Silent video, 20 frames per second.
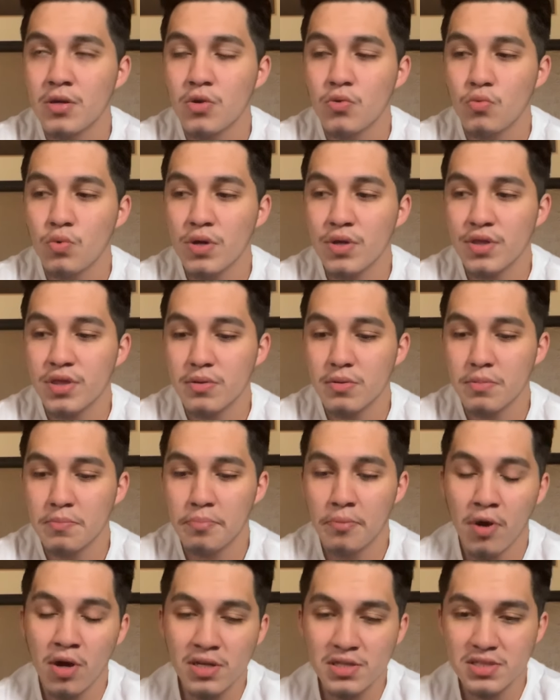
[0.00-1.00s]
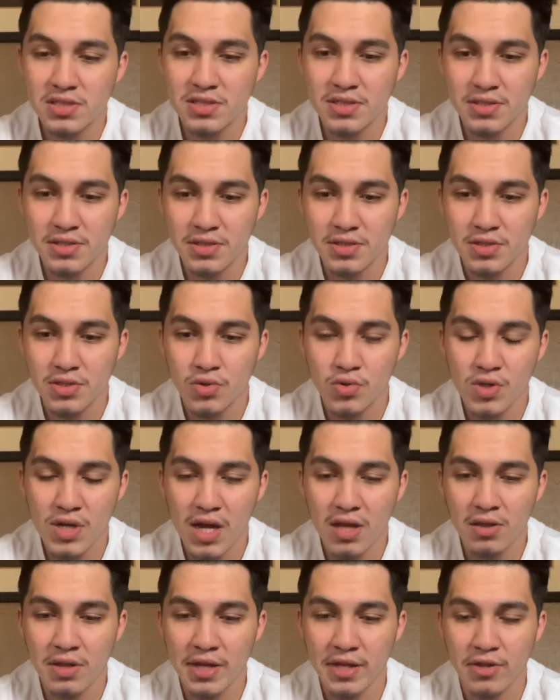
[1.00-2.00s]
With Boston, you
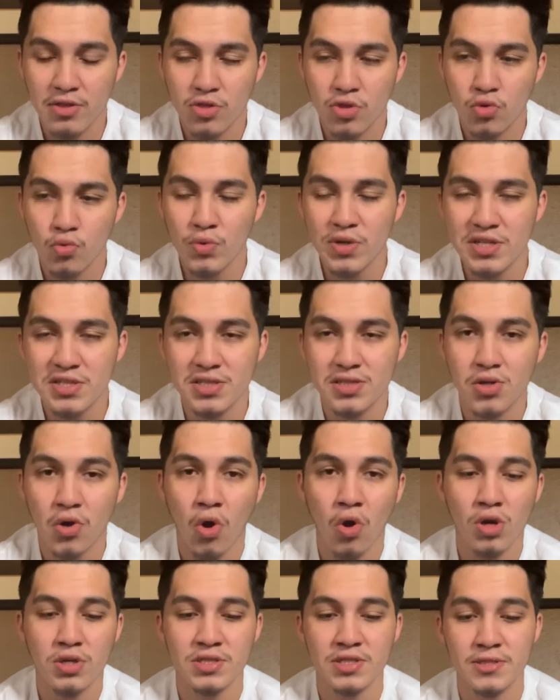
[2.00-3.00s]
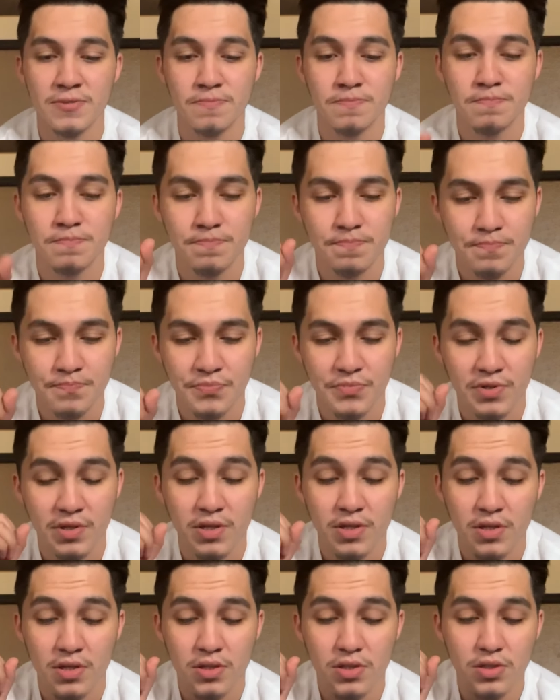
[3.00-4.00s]
got like three stars and
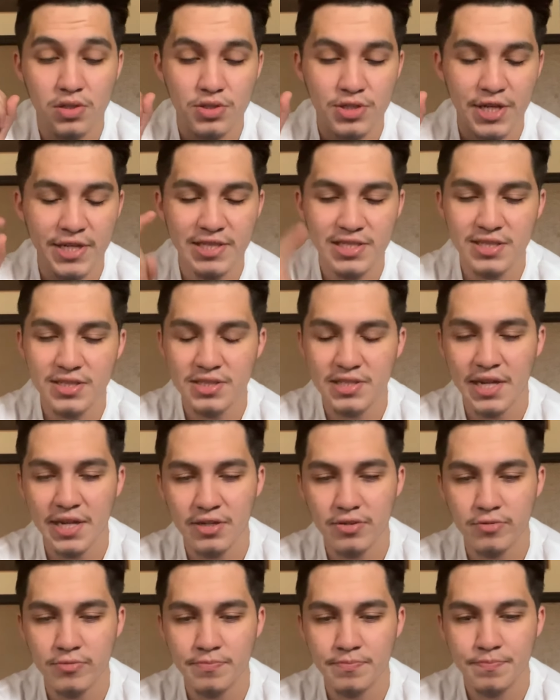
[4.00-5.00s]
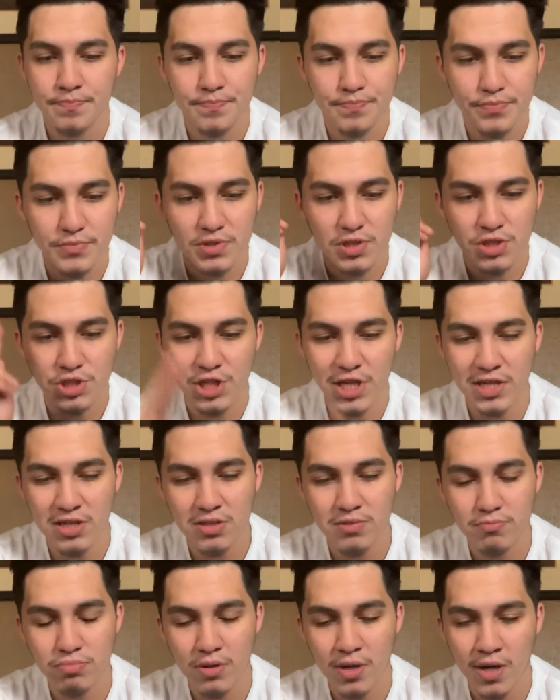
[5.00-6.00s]
Jayson Tatum,
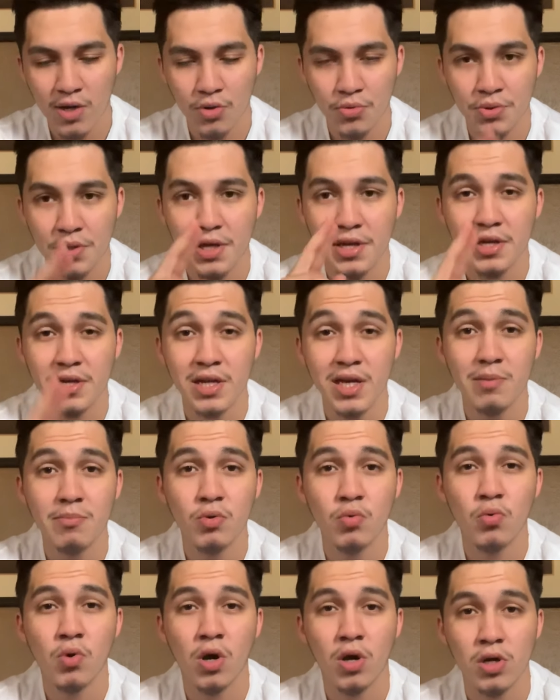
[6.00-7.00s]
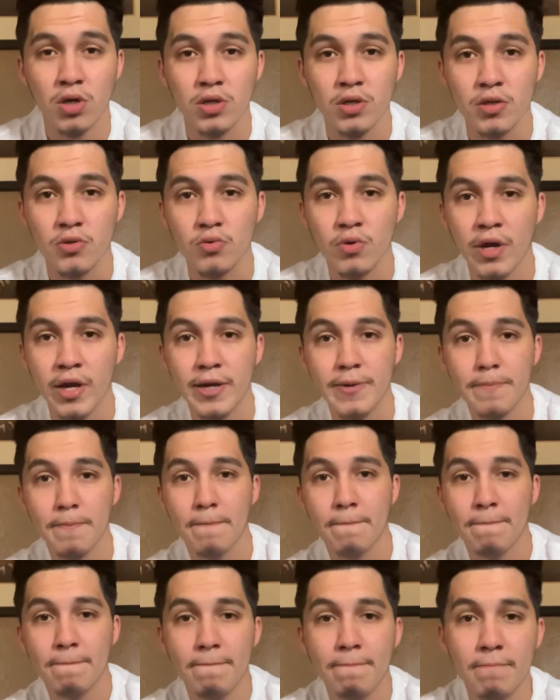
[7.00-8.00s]
Jaylen Brown, and Kemba Walker, right?
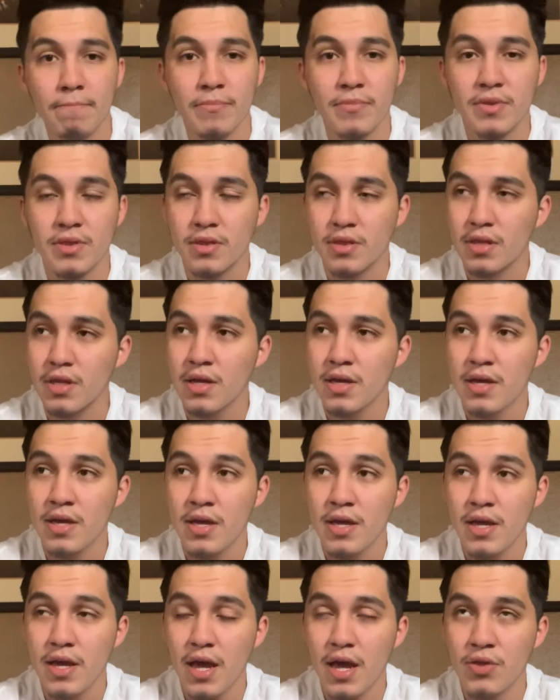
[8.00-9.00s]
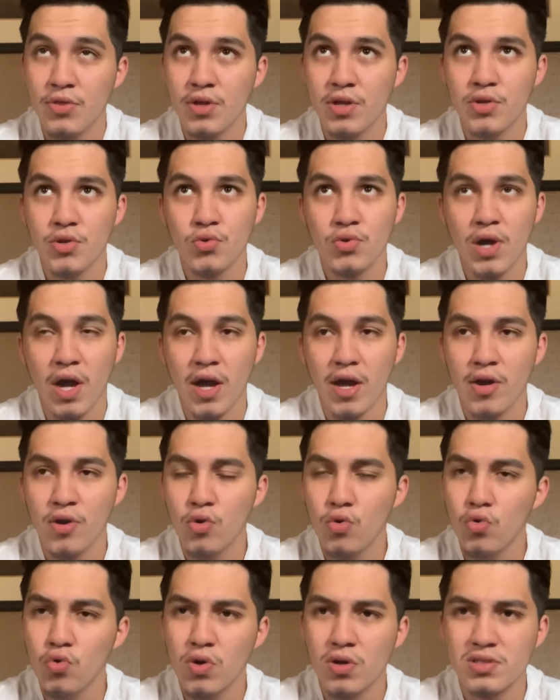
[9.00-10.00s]
And then you got
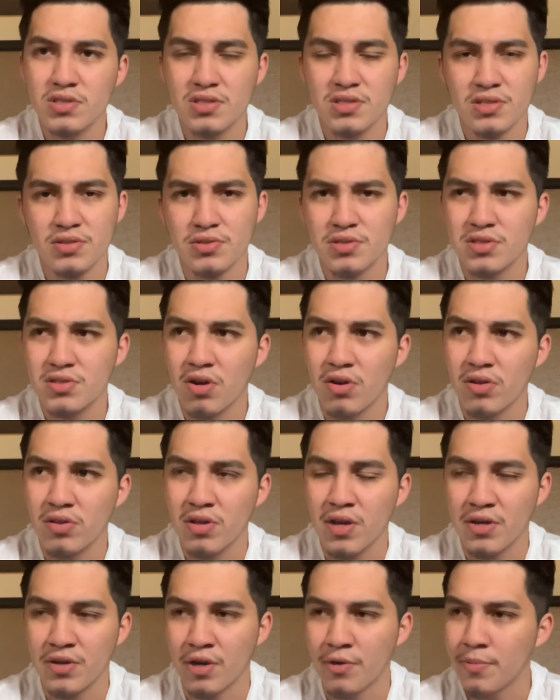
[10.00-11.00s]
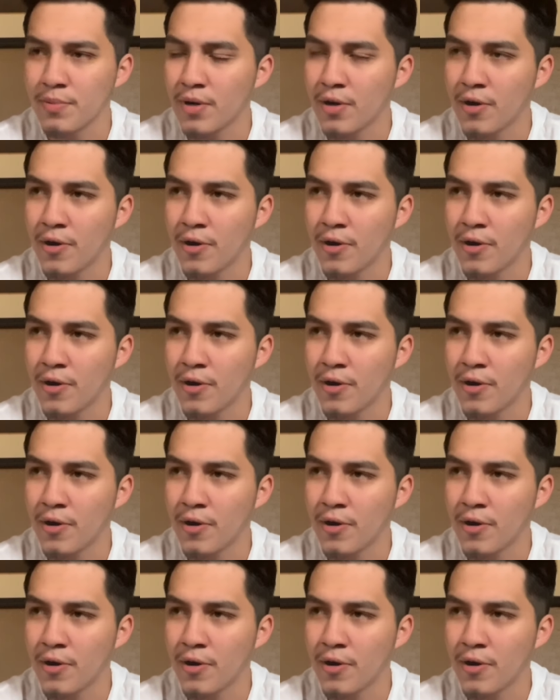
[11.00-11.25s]
who else is in your starting lineup?